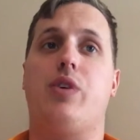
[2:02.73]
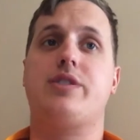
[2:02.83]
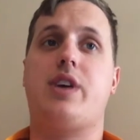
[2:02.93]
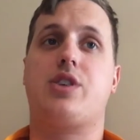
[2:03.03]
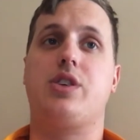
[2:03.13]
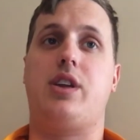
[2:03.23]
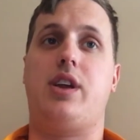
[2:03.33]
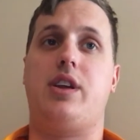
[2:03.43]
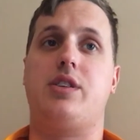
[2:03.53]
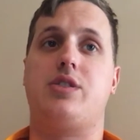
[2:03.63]
is actually
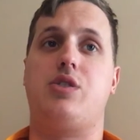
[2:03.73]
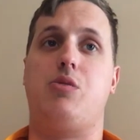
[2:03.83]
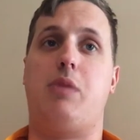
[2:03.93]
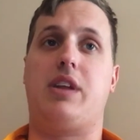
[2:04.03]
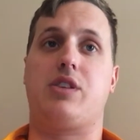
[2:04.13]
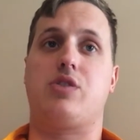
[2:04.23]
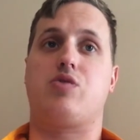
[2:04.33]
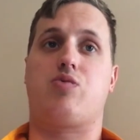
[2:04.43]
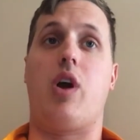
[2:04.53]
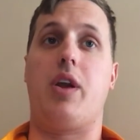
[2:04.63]
needed to make this
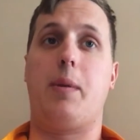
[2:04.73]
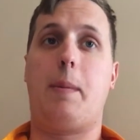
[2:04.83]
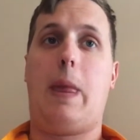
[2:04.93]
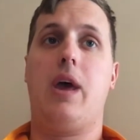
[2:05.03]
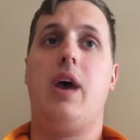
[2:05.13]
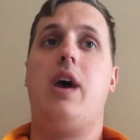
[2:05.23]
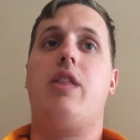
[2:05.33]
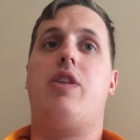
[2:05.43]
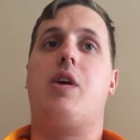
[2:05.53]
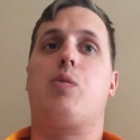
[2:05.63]
run.
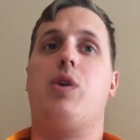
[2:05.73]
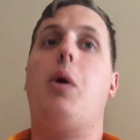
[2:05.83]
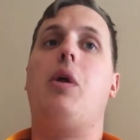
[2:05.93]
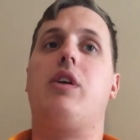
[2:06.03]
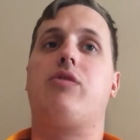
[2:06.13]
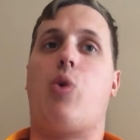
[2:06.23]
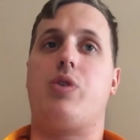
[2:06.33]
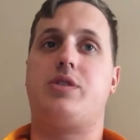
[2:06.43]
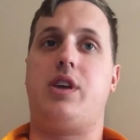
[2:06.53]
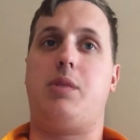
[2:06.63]
There will, of
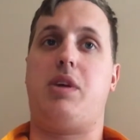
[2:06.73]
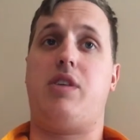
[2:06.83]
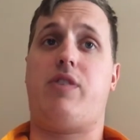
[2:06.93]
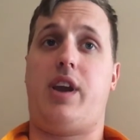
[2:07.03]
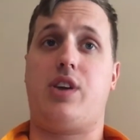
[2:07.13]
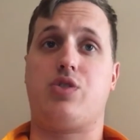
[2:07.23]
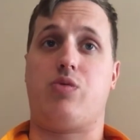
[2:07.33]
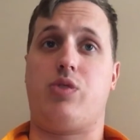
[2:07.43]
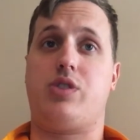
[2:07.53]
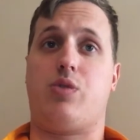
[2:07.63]
course, need to be financial
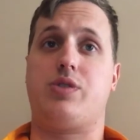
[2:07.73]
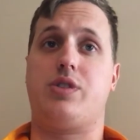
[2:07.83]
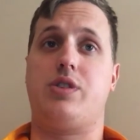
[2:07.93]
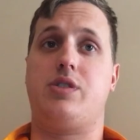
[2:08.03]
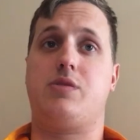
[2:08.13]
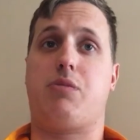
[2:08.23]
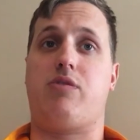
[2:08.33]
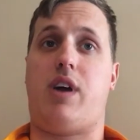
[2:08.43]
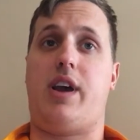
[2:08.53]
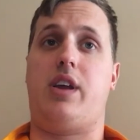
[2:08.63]
resources
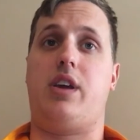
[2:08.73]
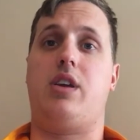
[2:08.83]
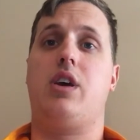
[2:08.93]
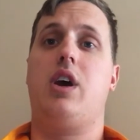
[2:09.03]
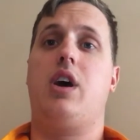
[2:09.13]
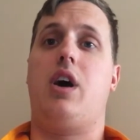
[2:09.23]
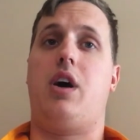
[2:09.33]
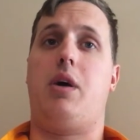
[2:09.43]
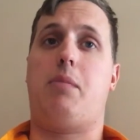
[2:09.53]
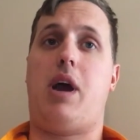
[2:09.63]
provided
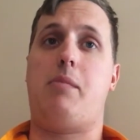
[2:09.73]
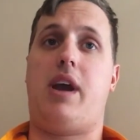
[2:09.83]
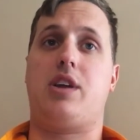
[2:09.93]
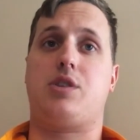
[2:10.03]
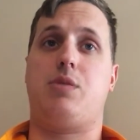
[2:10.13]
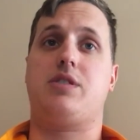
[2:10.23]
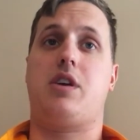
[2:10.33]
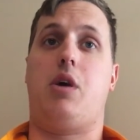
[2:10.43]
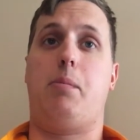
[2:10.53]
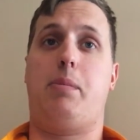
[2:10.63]
by management to
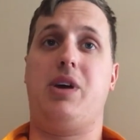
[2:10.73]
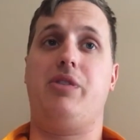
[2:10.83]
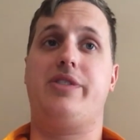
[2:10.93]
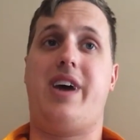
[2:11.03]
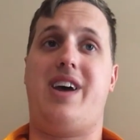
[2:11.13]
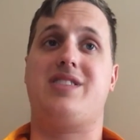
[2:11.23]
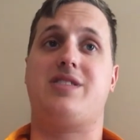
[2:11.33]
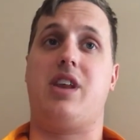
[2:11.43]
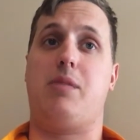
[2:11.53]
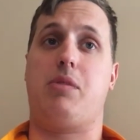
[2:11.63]
help build, test,
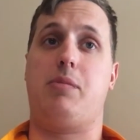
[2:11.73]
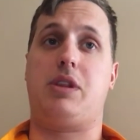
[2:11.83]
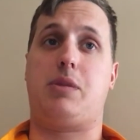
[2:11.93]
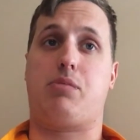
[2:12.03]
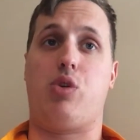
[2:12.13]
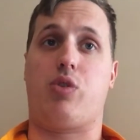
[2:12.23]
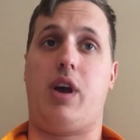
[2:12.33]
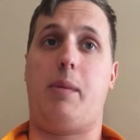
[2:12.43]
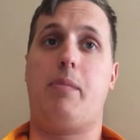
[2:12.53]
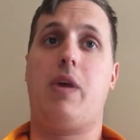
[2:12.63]
and implement the
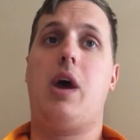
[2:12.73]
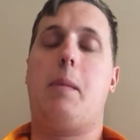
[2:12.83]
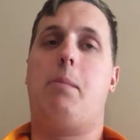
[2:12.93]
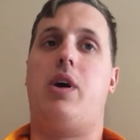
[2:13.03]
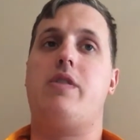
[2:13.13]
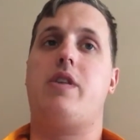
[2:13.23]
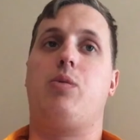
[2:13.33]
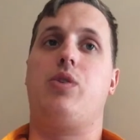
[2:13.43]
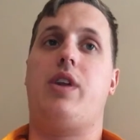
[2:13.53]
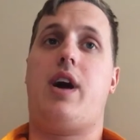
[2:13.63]
program. But there
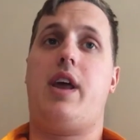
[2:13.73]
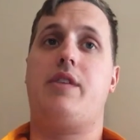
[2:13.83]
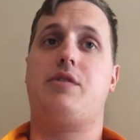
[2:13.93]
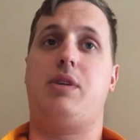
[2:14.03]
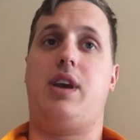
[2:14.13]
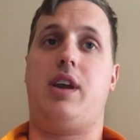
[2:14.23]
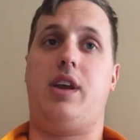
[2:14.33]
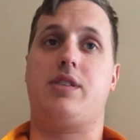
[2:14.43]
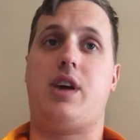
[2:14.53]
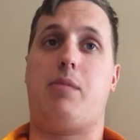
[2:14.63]
will not have to be
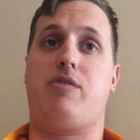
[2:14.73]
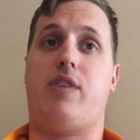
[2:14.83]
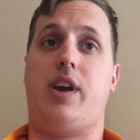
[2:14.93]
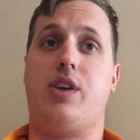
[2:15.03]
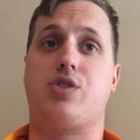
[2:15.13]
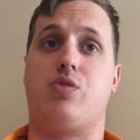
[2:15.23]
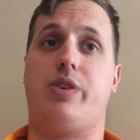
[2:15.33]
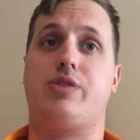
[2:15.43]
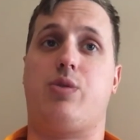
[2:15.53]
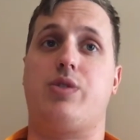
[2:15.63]
any type of financial
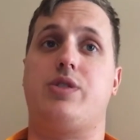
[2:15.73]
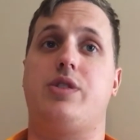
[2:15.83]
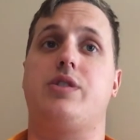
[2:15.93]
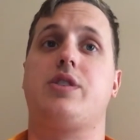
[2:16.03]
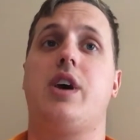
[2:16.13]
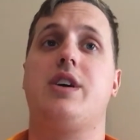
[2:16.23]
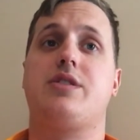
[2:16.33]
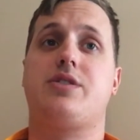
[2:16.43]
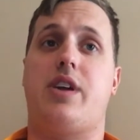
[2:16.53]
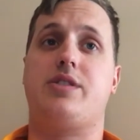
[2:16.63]
resources
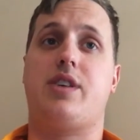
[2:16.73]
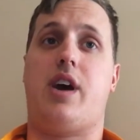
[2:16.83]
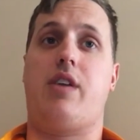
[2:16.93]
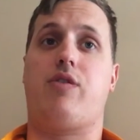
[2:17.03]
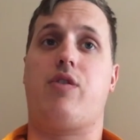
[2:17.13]
set aside